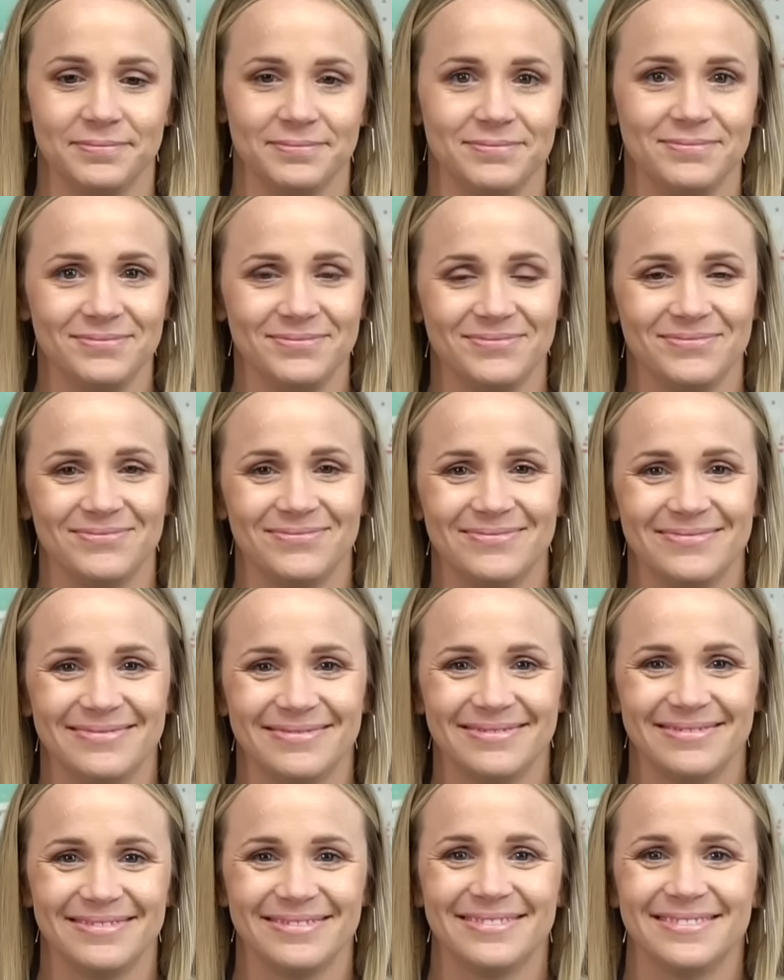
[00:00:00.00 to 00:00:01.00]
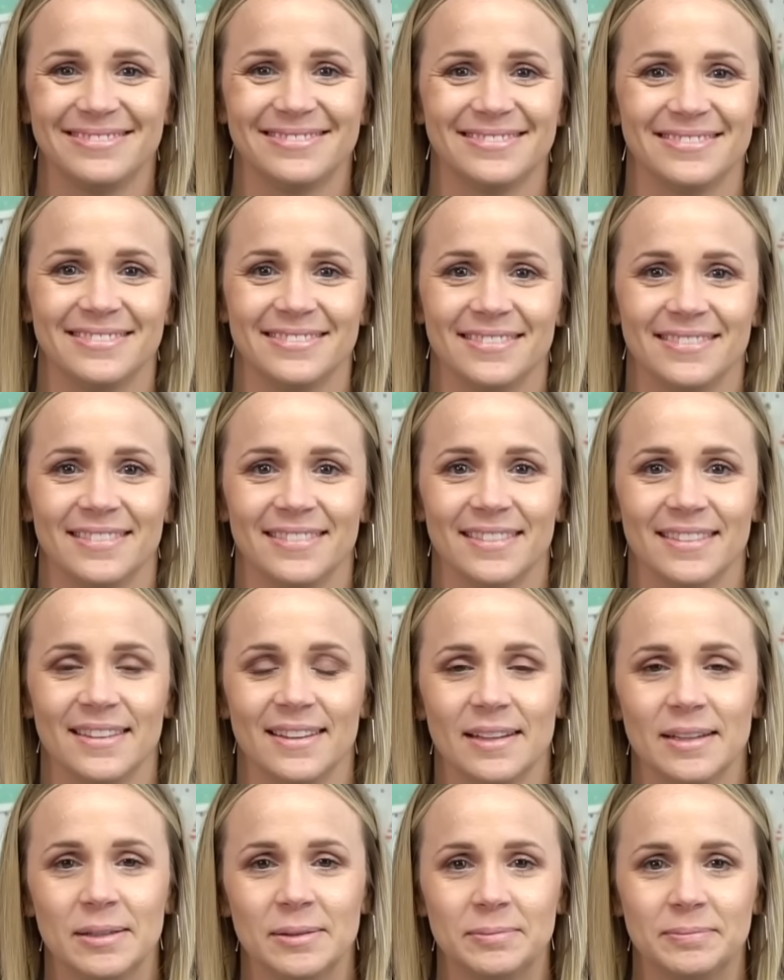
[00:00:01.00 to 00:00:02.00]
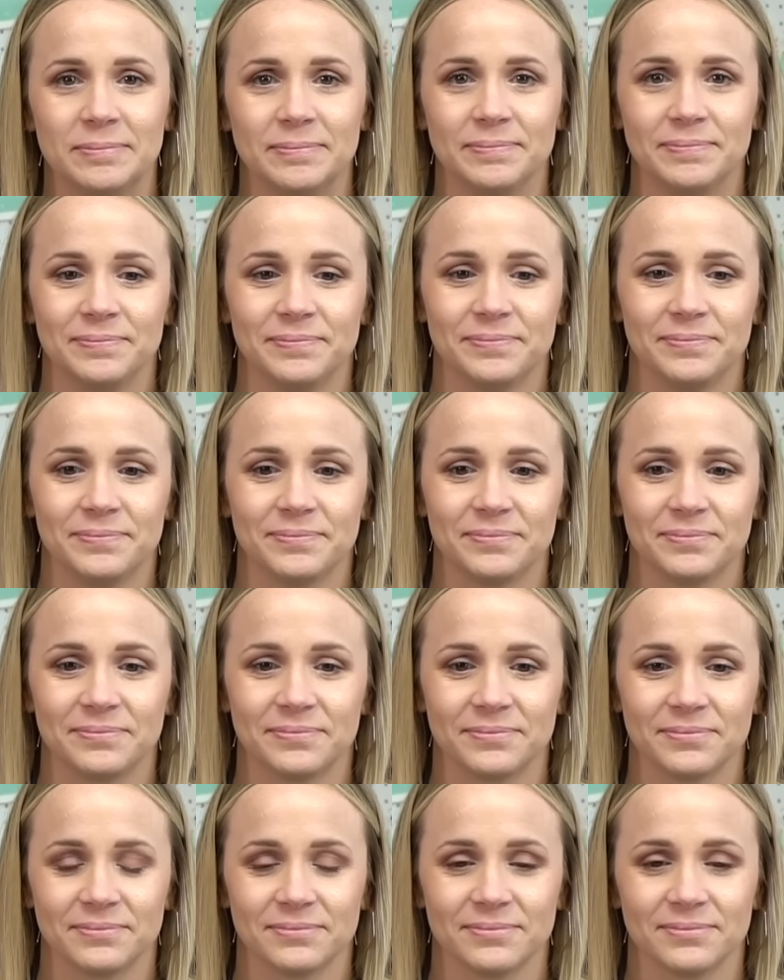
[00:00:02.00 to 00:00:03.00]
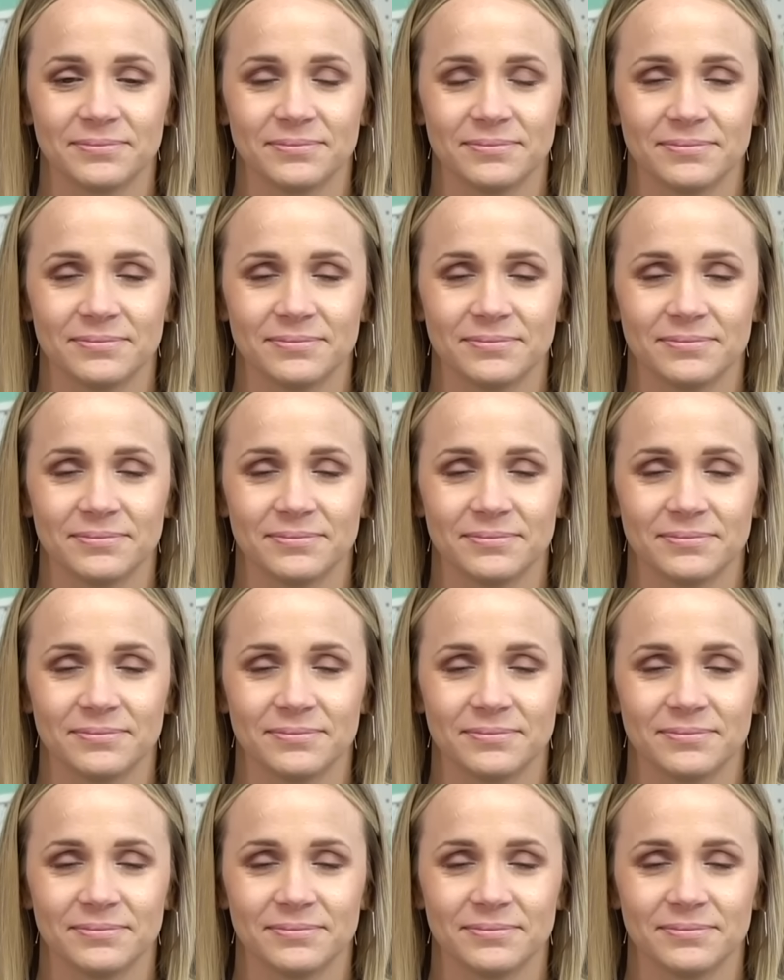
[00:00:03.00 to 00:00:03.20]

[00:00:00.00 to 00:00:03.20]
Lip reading: This person isn't speaking.